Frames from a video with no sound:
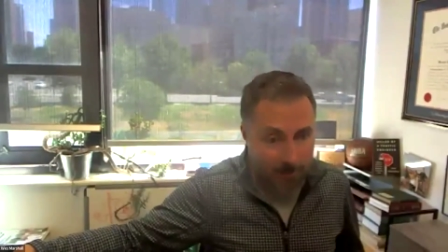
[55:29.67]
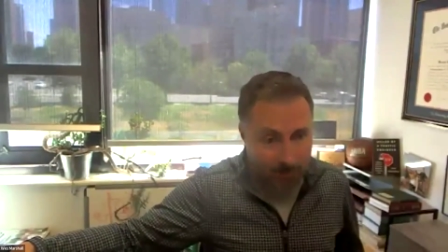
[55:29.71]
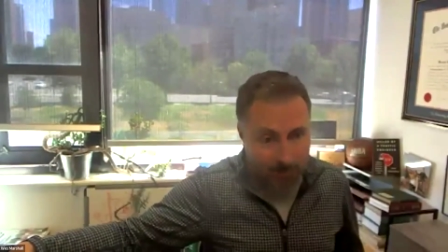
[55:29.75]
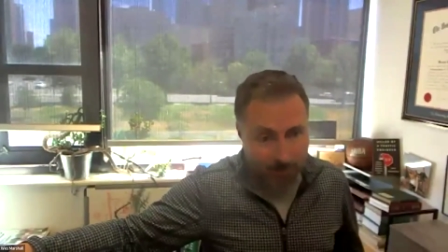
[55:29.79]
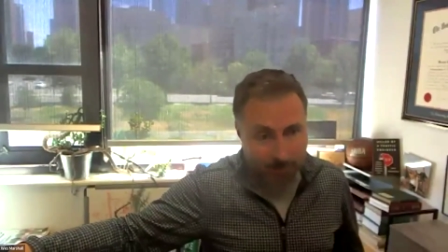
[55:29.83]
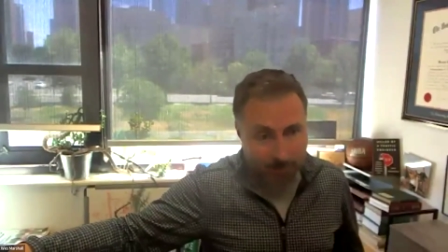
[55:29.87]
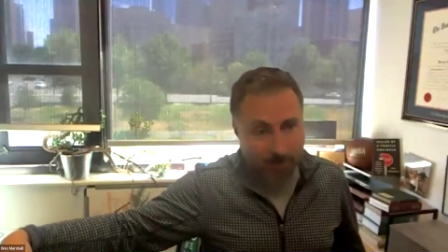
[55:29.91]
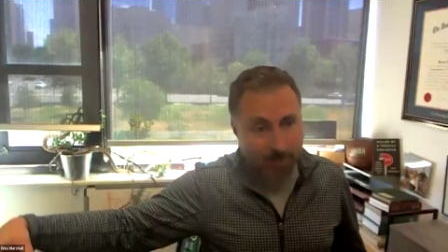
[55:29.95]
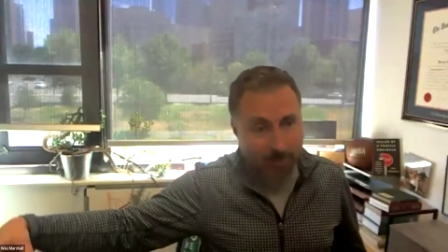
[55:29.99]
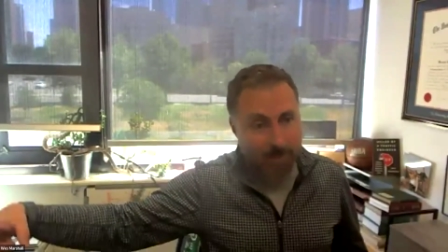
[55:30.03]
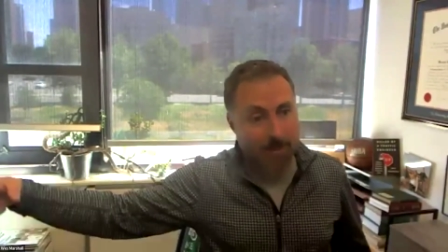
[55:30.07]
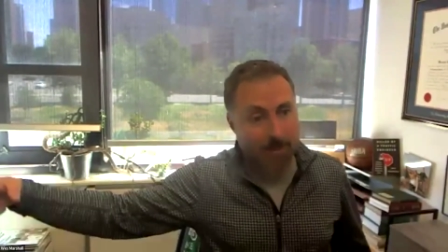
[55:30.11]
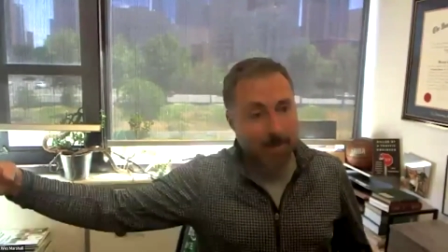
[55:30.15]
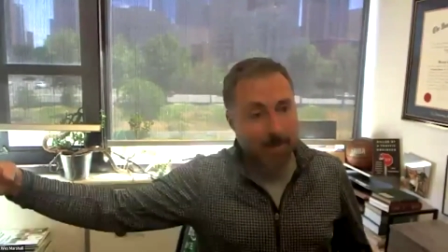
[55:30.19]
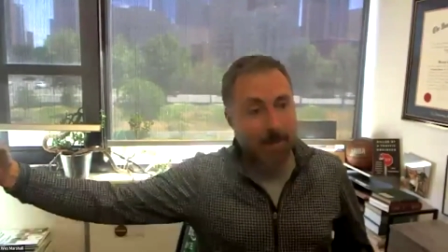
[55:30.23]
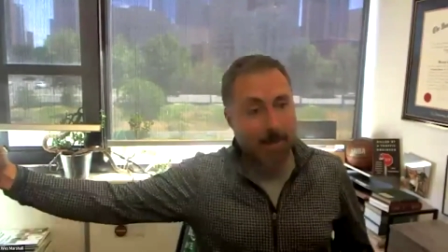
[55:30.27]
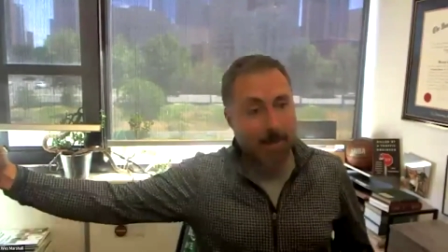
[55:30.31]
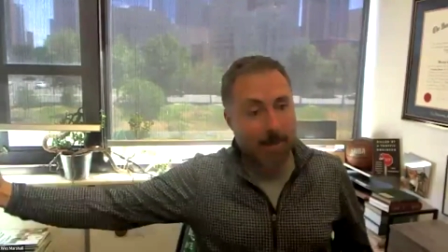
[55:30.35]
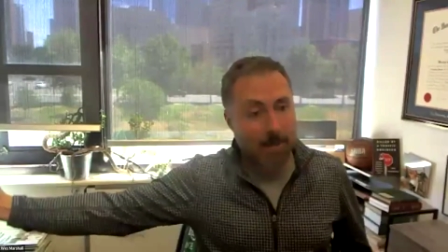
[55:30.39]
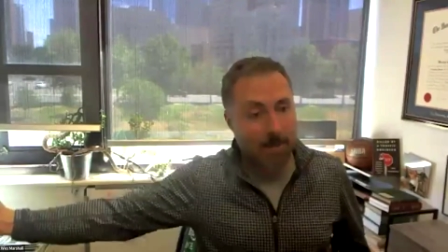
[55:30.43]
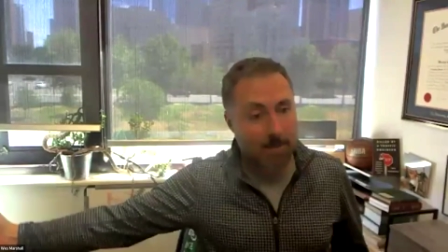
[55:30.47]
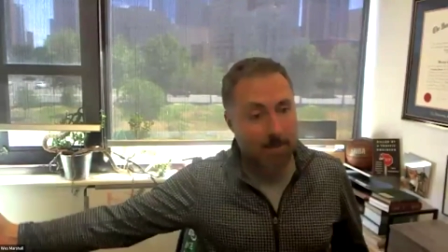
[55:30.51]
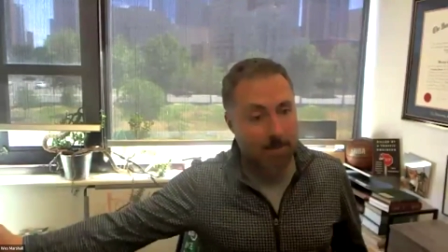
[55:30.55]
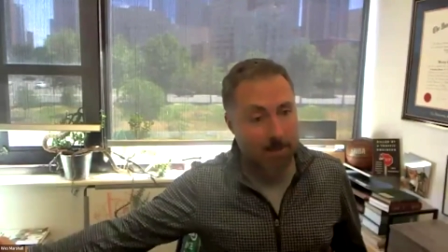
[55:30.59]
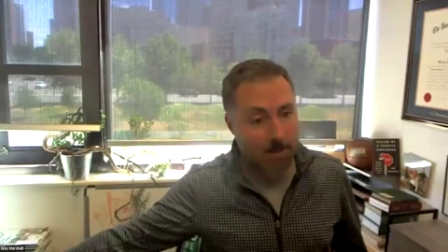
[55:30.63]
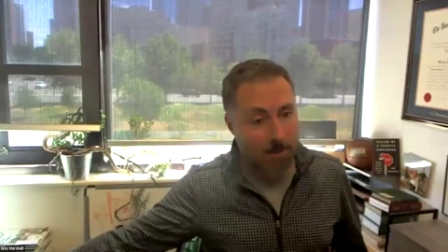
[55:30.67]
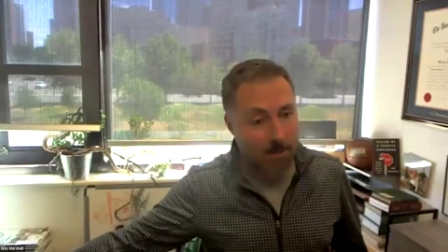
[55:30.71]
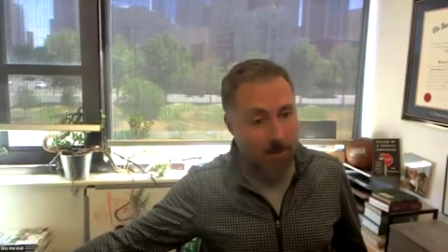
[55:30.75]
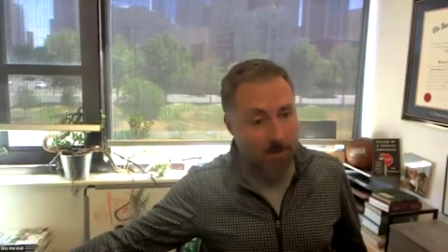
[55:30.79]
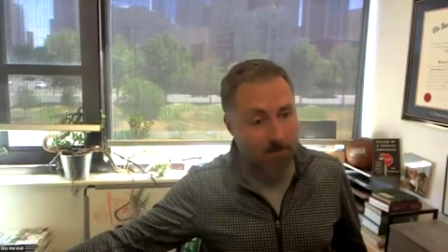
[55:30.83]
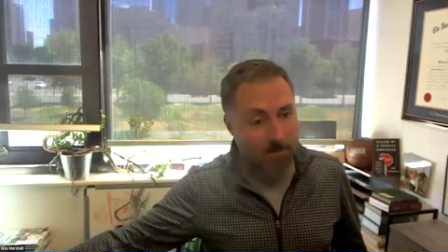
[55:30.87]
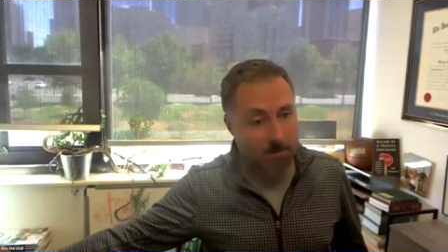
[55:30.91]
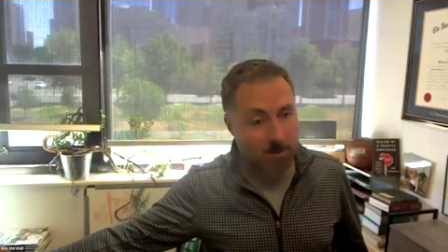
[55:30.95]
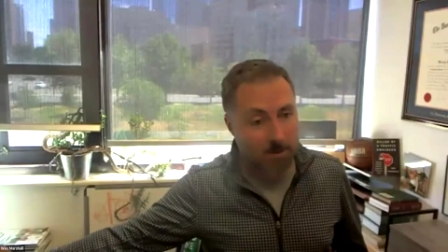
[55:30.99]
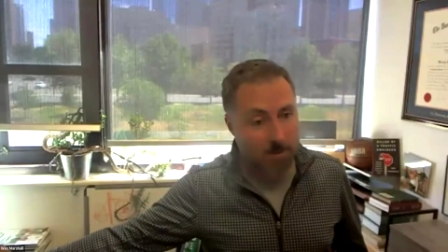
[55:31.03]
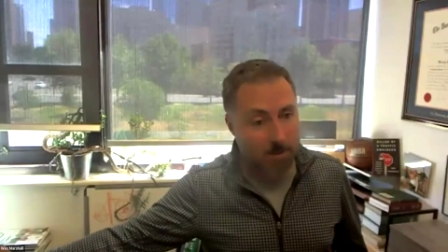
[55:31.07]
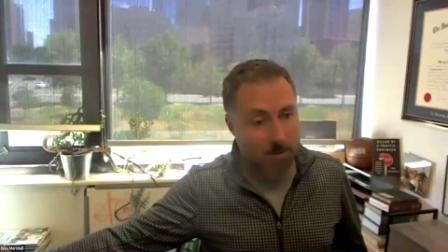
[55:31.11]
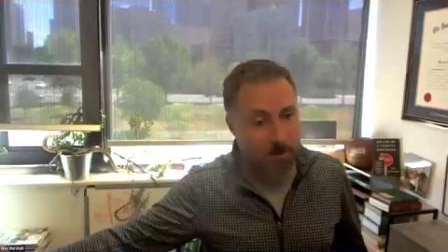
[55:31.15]
and then again as they leave
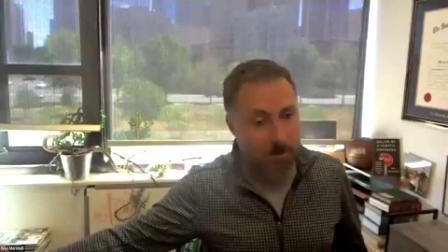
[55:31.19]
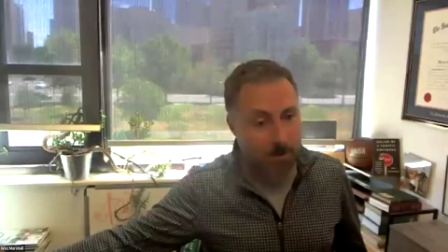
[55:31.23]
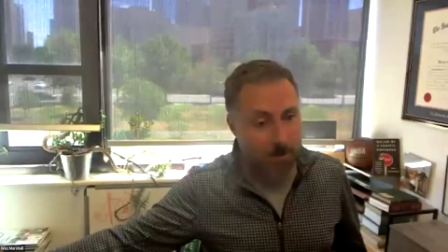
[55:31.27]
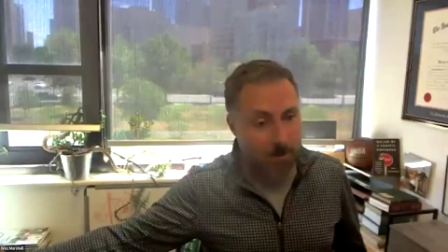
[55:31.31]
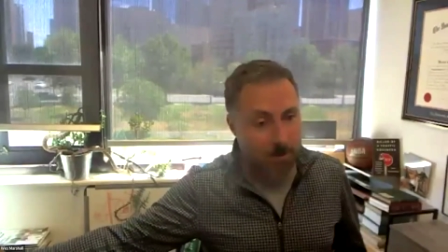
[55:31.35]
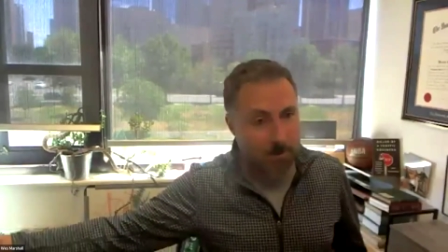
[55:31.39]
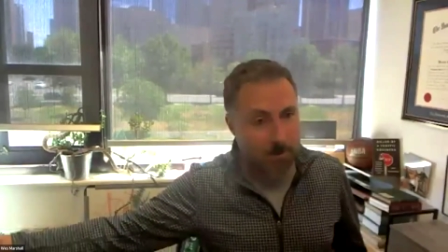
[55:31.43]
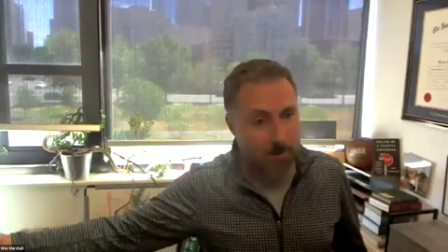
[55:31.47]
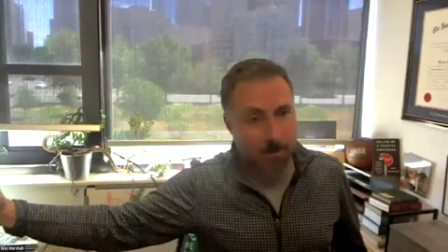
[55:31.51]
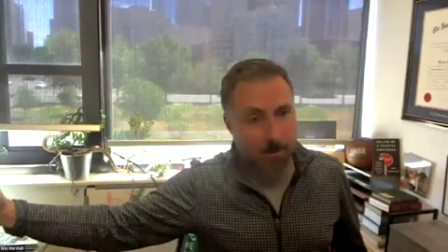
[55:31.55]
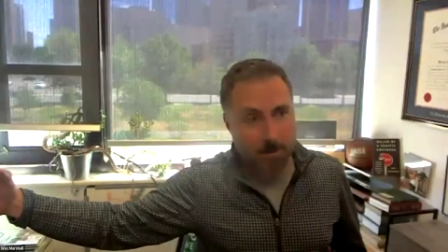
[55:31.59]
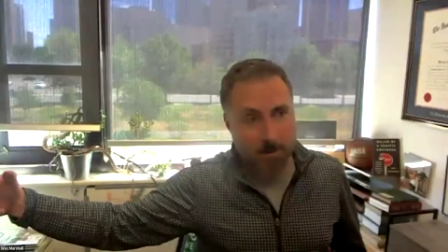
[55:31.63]
the city.